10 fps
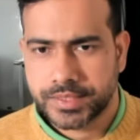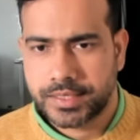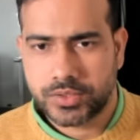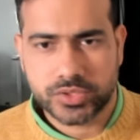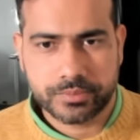
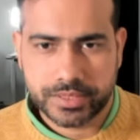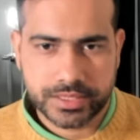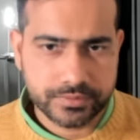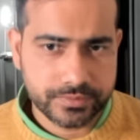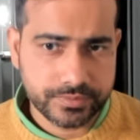or
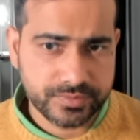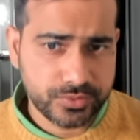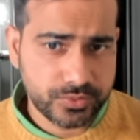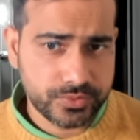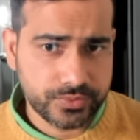somebody who,
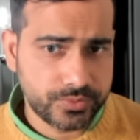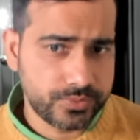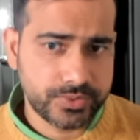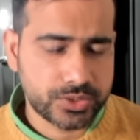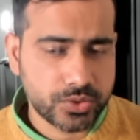
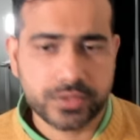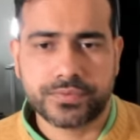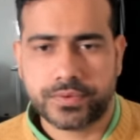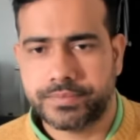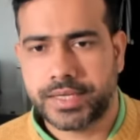who is not
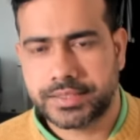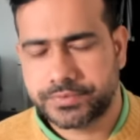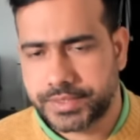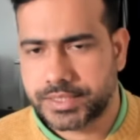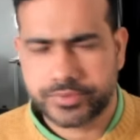from that
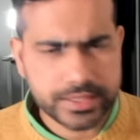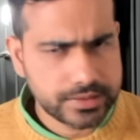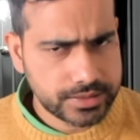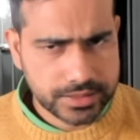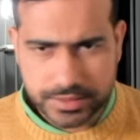field
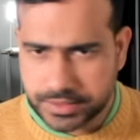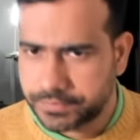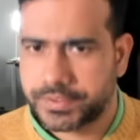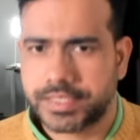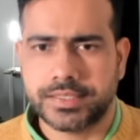right it's
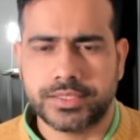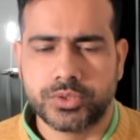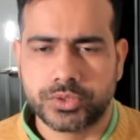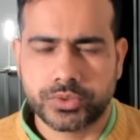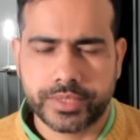definitely a
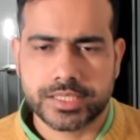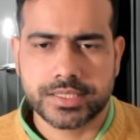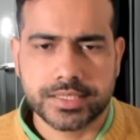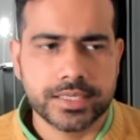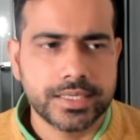good
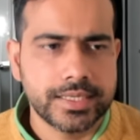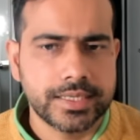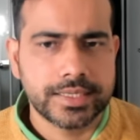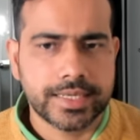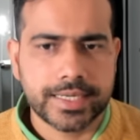question
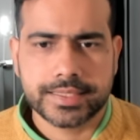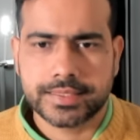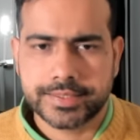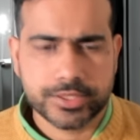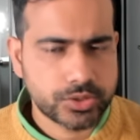
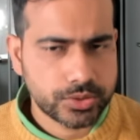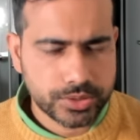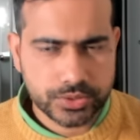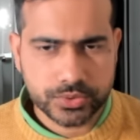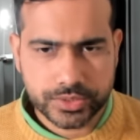and it's
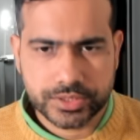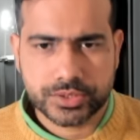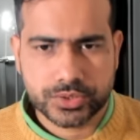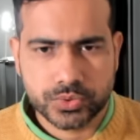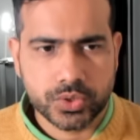you know
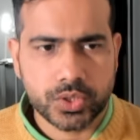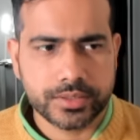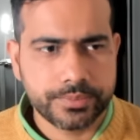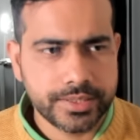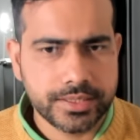it should
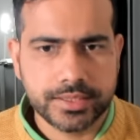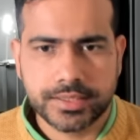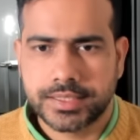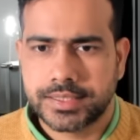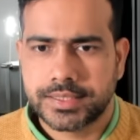not
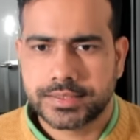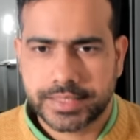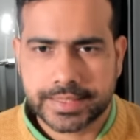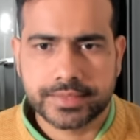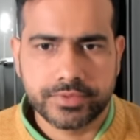be
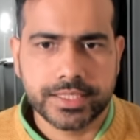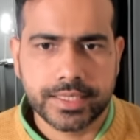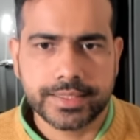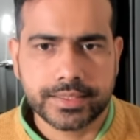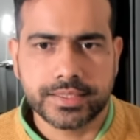taken very
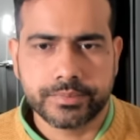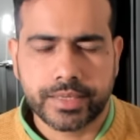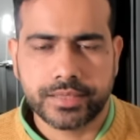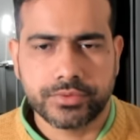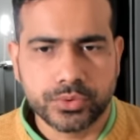lightly in
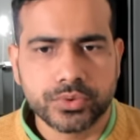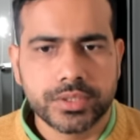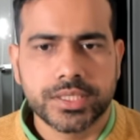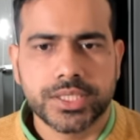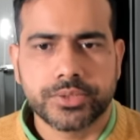my view
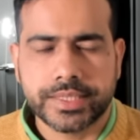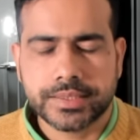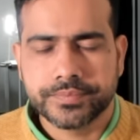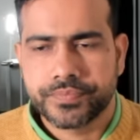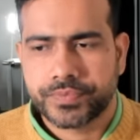
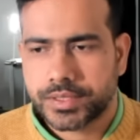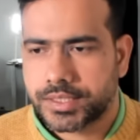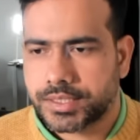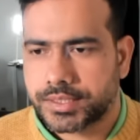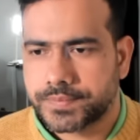right
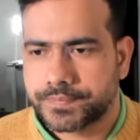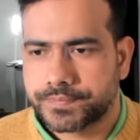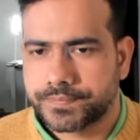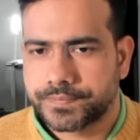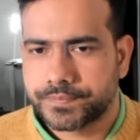
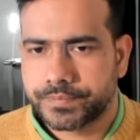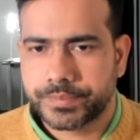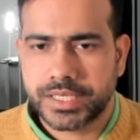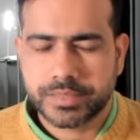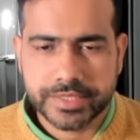
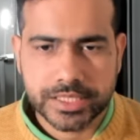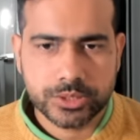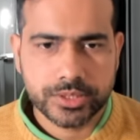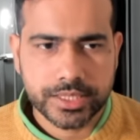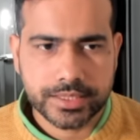um, let me tell
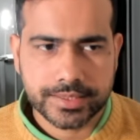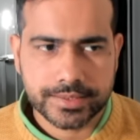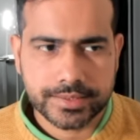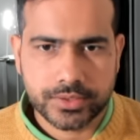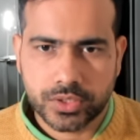you that
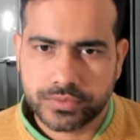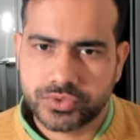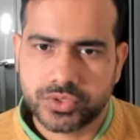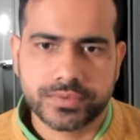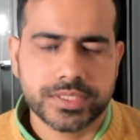a lot of
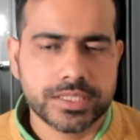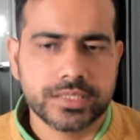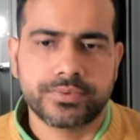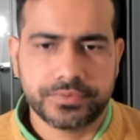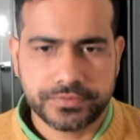the jobs are
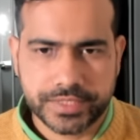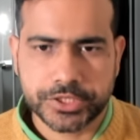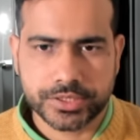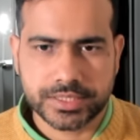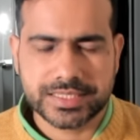still for
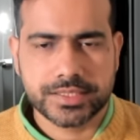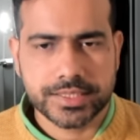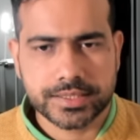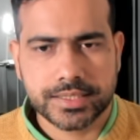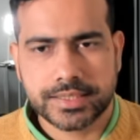fresher it's
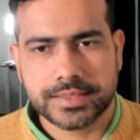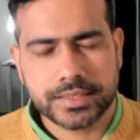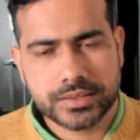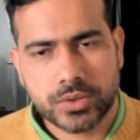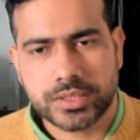just that
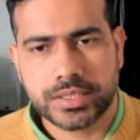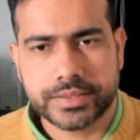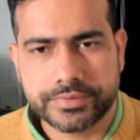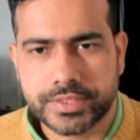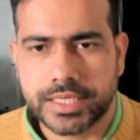they're not
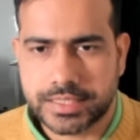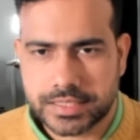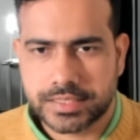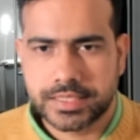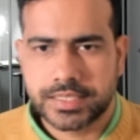
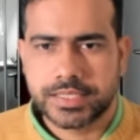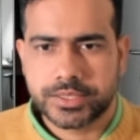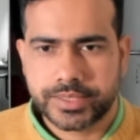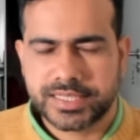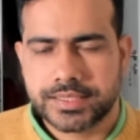advertised
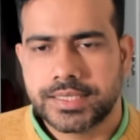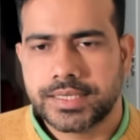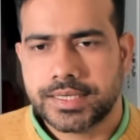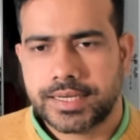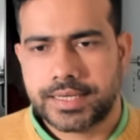right
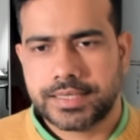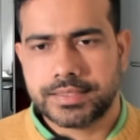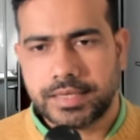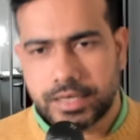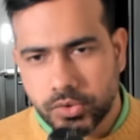
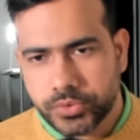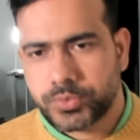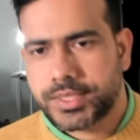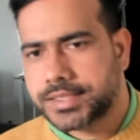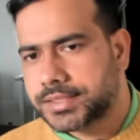and how
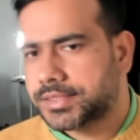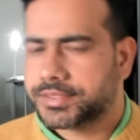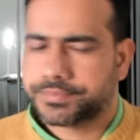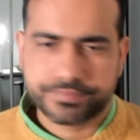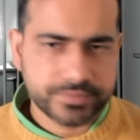you get
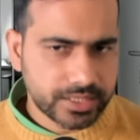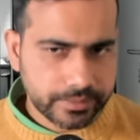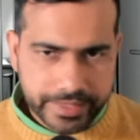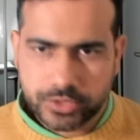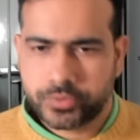it there
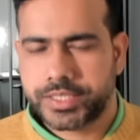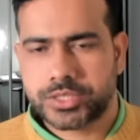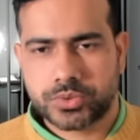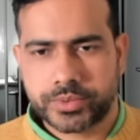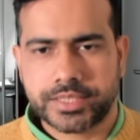are many
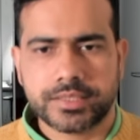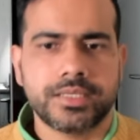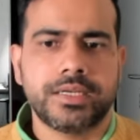ways to it